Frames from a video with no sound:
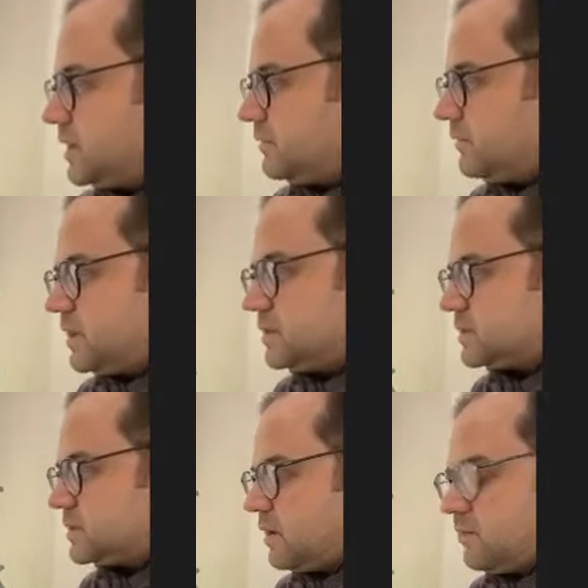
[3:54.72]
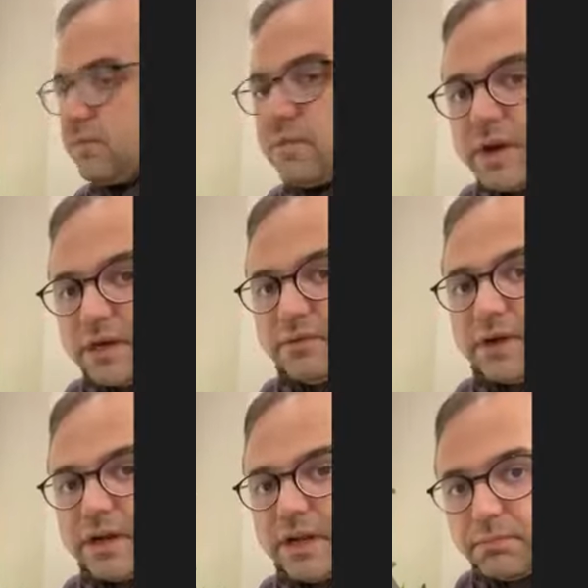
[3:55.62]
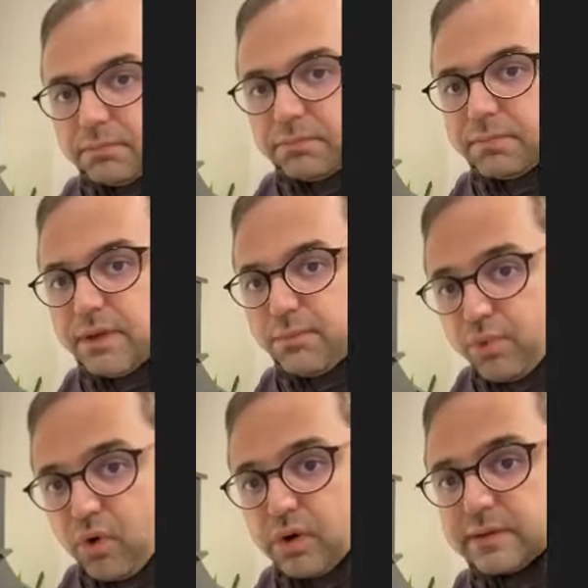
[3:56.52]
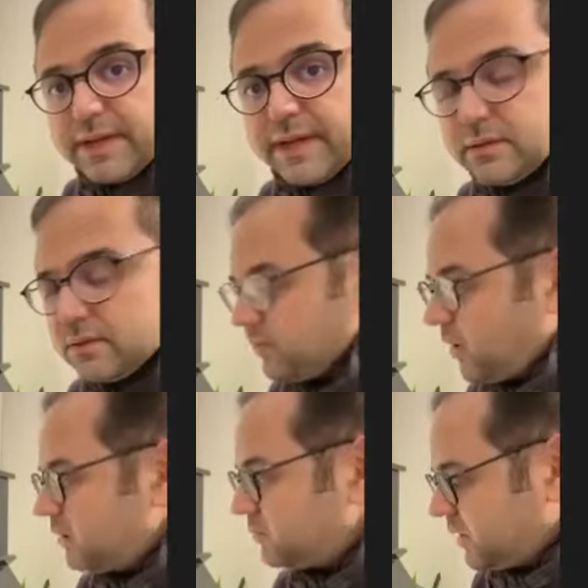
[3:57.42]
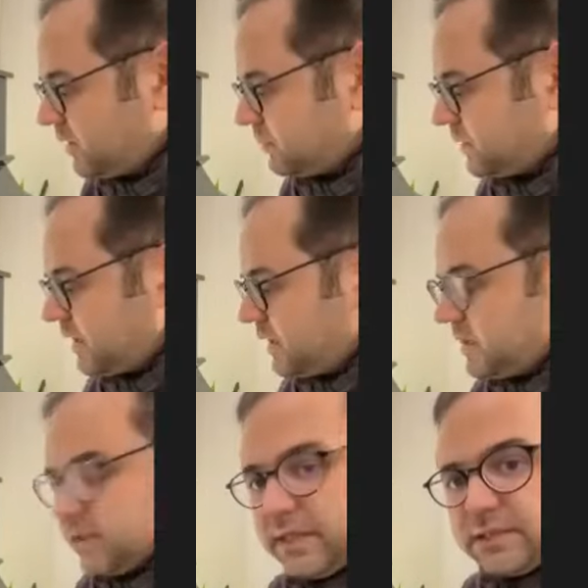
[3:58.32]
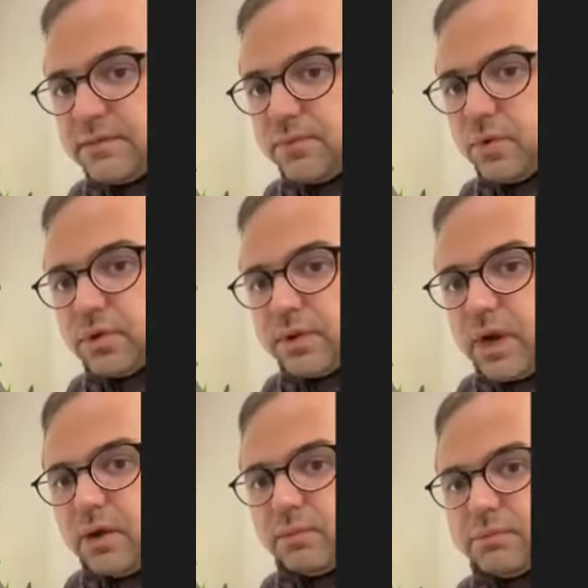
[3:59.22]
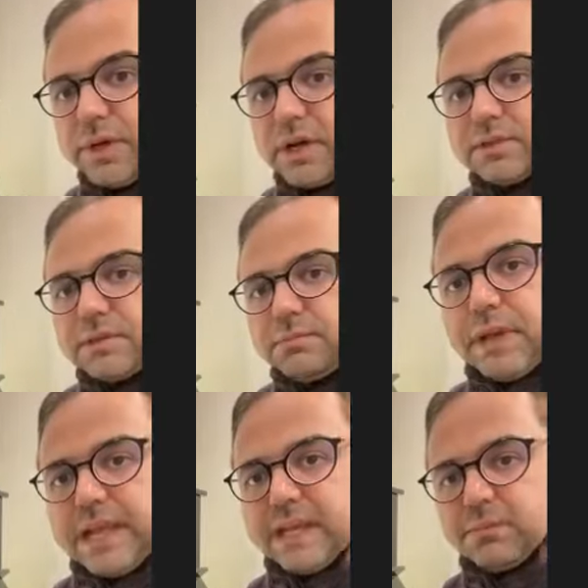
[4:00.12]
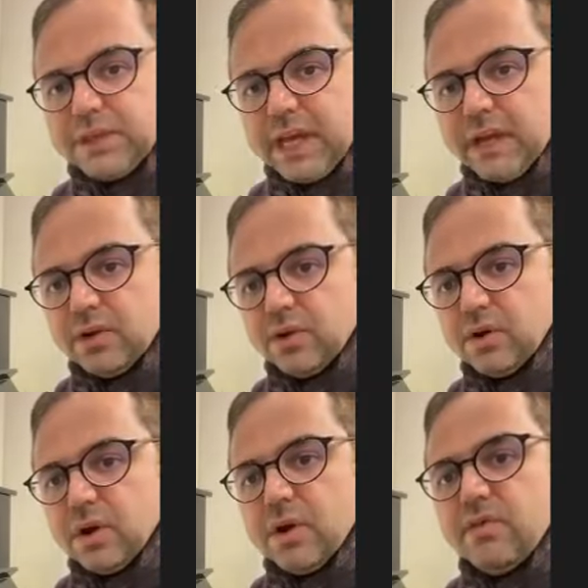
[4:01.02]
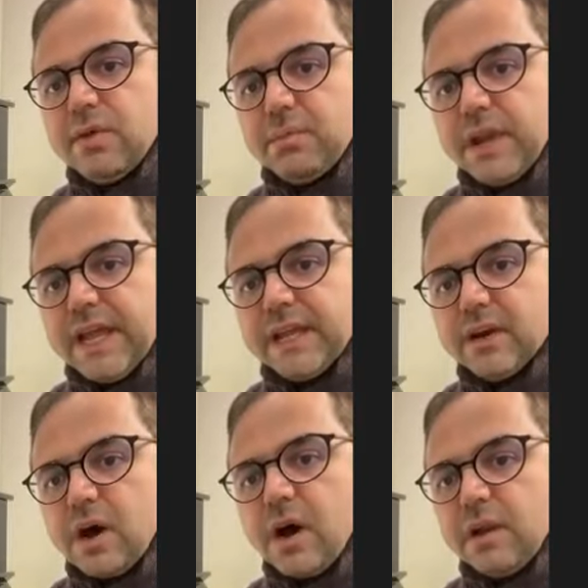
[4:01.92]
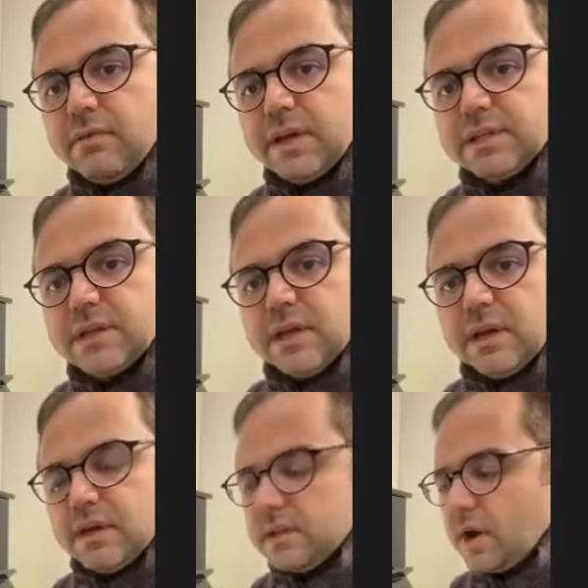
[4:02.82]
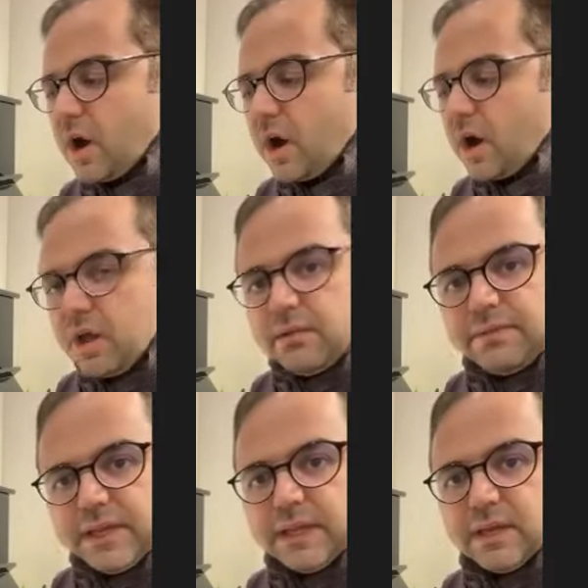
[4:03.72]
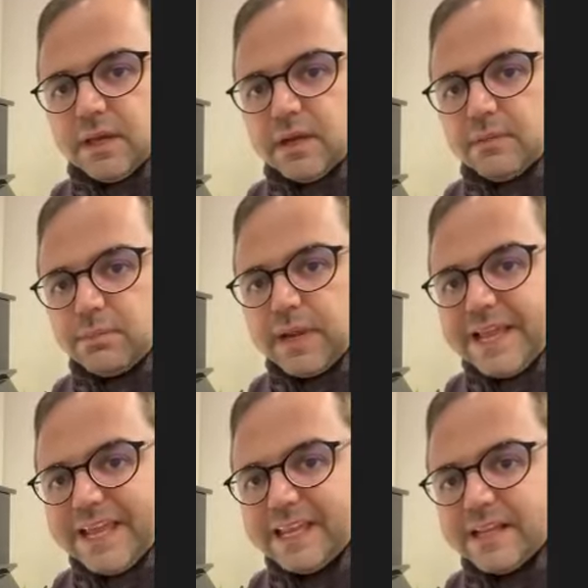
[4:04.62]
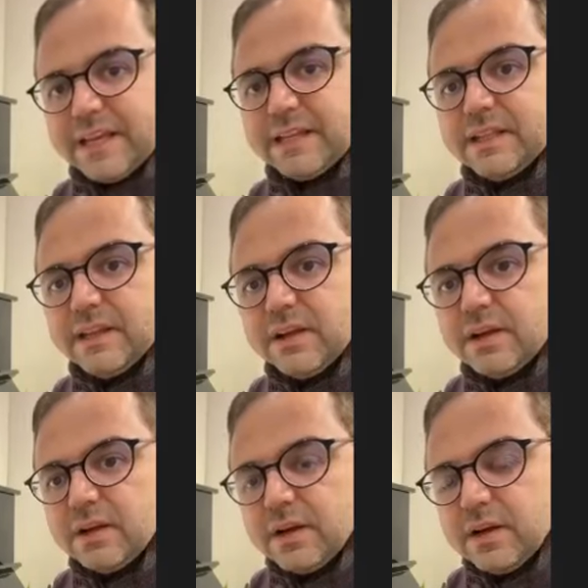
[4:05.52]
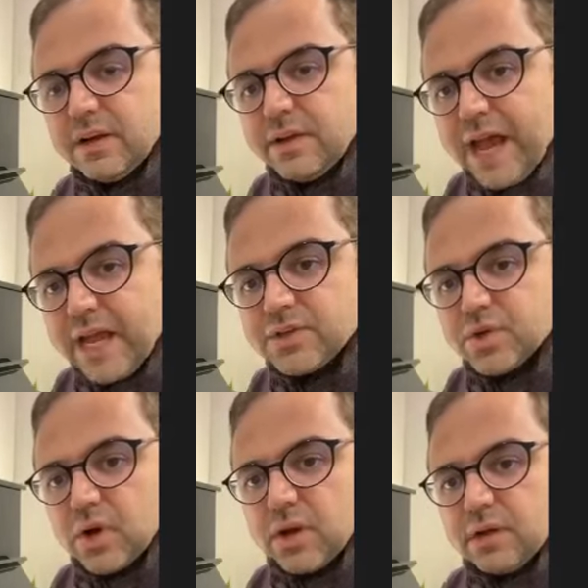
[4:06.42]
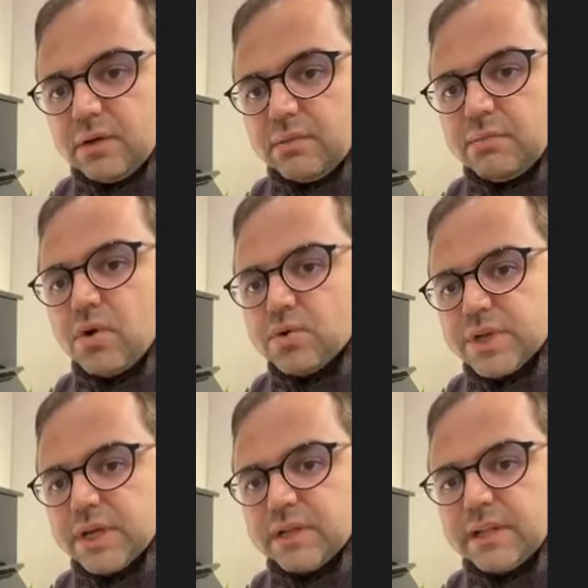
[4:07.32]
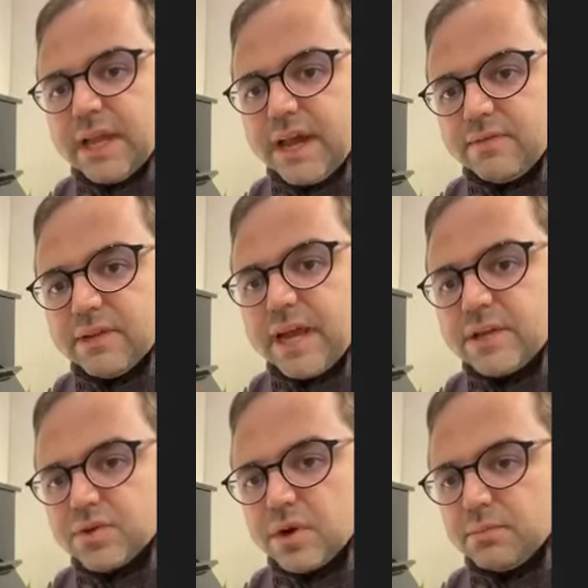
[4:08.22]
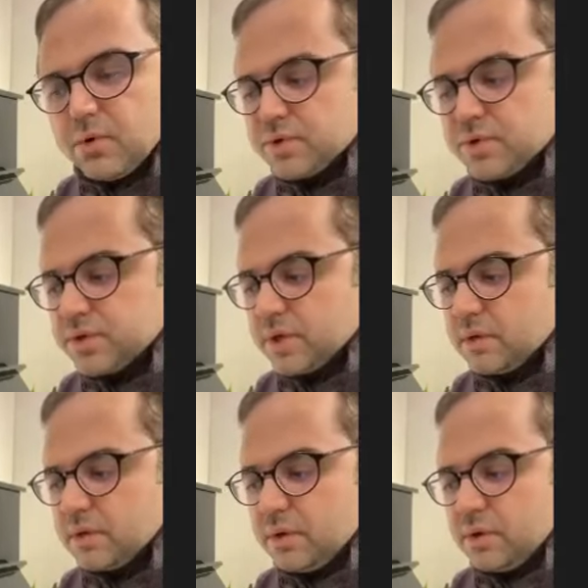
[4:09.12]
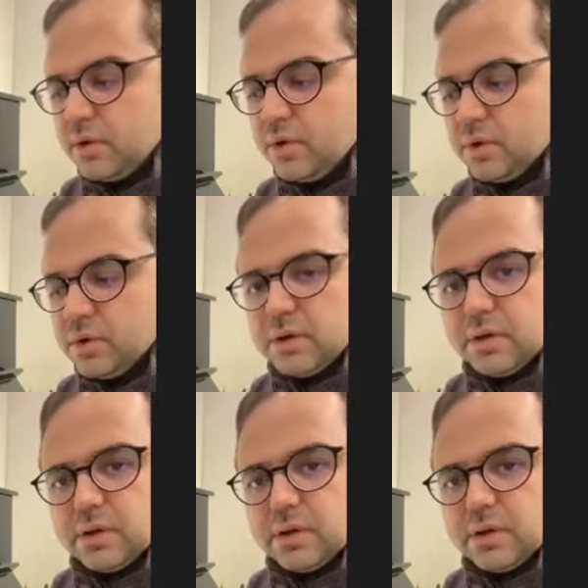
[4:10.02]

give some very, very important warm-up. That's for tone, because playing piano, we're playing always the all finger playing in the natural motion. They have a natural motion. Look,